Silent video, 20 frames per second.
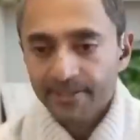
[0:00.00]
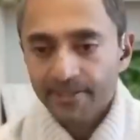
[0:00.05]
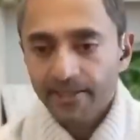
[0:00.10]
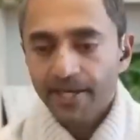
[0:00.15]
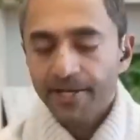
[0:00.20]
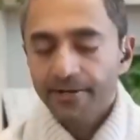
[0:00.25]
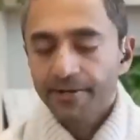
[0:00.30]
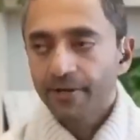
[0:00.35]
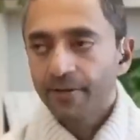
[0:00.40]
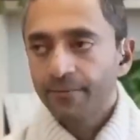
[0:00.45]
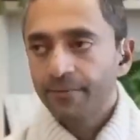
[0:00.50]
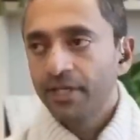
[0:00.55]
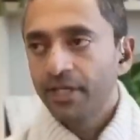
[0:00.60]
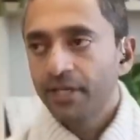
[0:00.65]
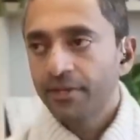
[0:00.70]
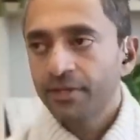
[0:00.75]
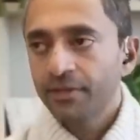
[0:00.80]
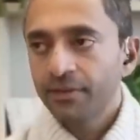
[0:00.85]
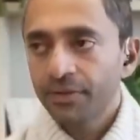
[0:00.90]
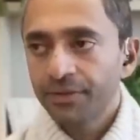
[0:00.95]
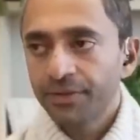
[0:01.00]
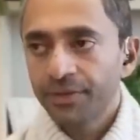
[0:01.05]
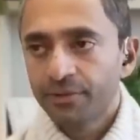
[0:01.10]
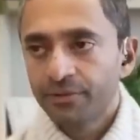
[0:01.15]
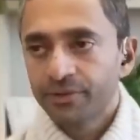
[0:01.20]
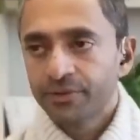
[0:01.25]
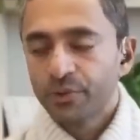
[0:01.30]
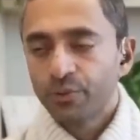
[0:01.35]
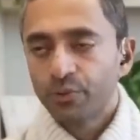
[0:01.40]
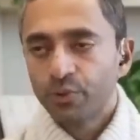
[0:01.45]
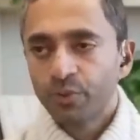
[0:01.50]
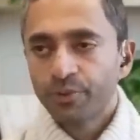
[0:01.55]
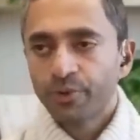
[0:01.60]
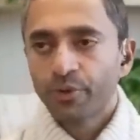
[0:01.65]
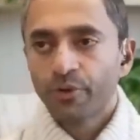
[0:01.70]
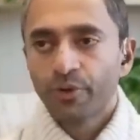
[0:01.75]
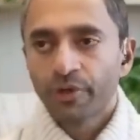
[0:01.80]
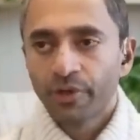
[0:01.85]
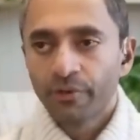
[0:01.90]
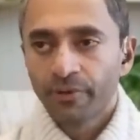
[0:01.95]
the latter. I mean, I think that there was a rumor
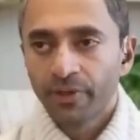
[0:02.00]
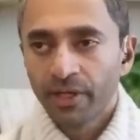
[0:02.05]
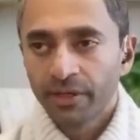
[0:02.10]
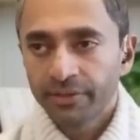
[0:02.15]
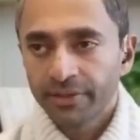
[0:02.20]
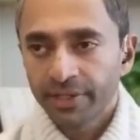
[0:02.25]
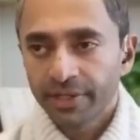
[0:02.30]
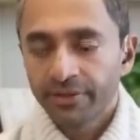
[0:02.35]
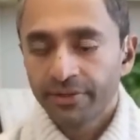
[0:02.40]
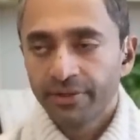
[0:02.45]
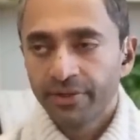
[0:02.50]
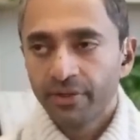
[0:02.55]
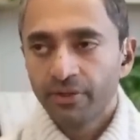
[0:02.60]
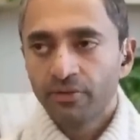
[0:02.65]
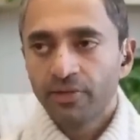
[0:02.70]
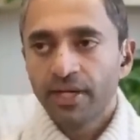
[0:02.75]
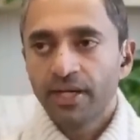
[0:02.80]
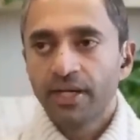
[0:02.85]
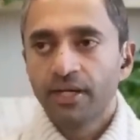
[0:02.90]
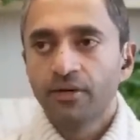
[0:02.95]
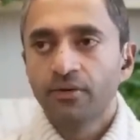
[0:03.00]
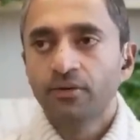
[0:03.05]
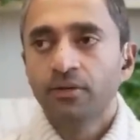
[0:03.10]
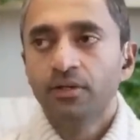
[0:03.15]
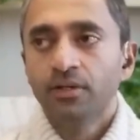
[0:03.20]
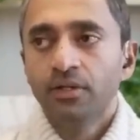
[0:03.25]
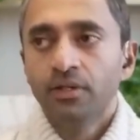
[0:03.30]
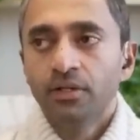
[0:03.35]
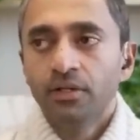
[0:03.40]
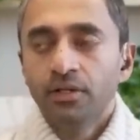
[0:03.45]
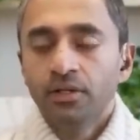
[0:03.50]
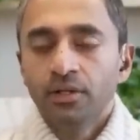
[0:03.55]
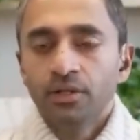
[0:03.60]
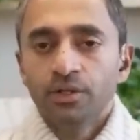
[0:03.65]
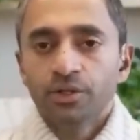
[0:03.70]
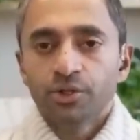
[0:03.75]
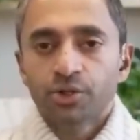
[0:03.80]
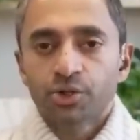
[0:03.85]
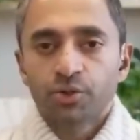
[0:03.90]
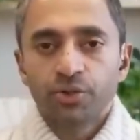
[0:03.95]
going around. I don't know how
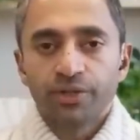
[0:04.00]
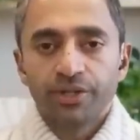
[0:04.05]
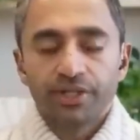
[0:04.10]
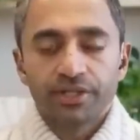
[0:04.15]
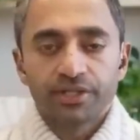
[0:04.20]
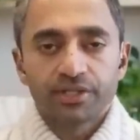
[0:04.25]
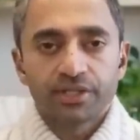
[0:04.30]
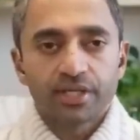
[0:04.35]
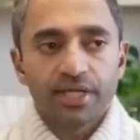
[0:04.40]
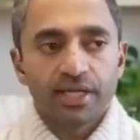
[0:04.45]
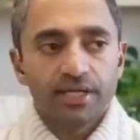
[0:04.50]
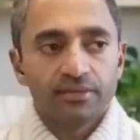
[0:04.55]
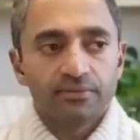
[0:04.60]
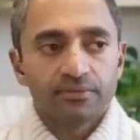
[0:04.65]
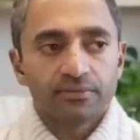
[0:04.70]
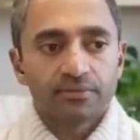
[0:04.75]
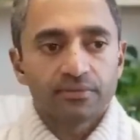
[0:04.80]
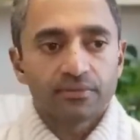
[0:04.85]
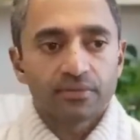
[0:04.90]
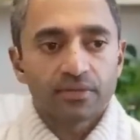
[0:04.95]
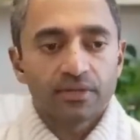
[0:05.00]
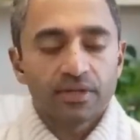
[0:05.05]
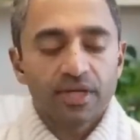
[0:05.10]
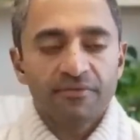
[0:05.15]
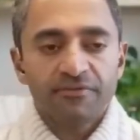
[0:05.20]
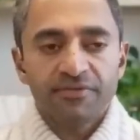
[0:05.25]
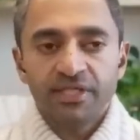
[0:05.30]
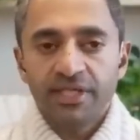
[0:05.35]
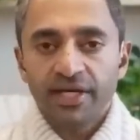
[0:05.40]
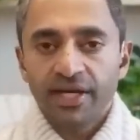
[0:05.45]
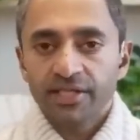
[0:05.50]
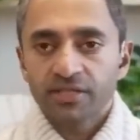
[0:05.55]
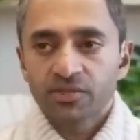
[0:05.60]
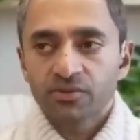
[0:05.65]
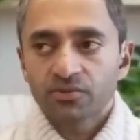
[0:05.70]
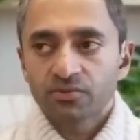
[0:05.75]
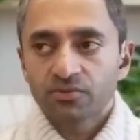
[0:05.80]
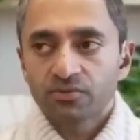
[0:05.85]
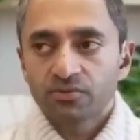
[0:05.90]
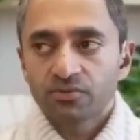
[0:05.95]
true it is that
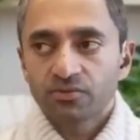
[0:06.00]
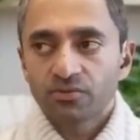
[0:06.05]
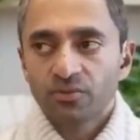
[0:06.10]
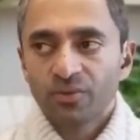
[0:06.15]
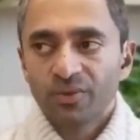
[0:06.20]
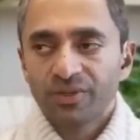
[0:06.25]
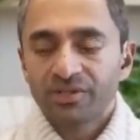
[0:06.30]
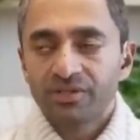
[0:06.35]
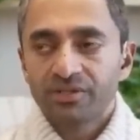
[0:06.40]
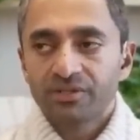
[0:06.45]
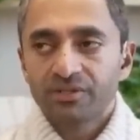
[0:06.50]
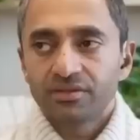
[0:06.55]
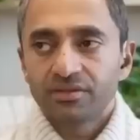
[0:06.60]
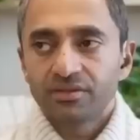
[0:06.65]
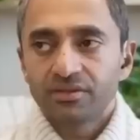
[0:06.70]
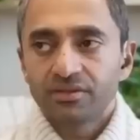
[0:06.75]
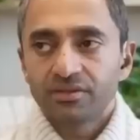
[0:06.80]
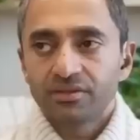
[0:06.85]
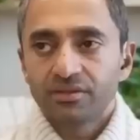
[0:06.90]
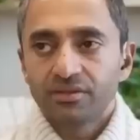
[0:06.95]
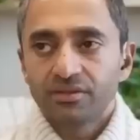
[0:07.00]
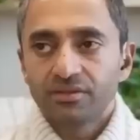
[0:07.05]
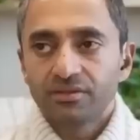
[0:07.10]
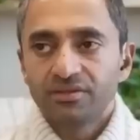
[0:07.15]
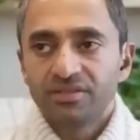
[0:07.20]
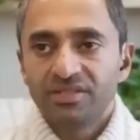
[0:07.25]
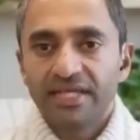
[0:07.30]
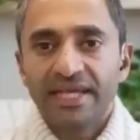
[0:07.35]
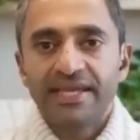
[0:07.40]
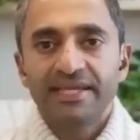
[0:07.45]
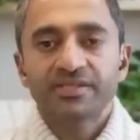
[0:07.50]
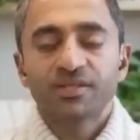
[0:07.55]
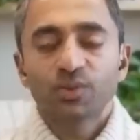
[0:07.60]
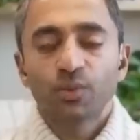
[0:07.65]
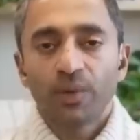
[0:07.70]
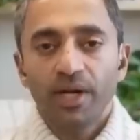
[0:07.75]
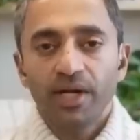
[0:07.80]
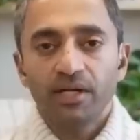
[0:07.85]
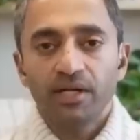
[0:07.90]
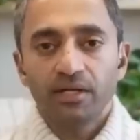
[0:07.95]
FTX was days
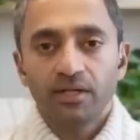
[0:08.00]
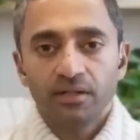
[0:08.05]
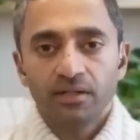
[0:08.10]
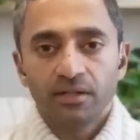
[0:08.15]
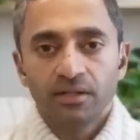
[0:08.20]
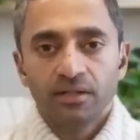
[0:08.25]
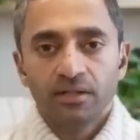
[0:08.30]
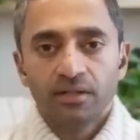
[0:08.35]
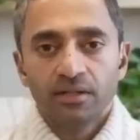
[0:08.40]
away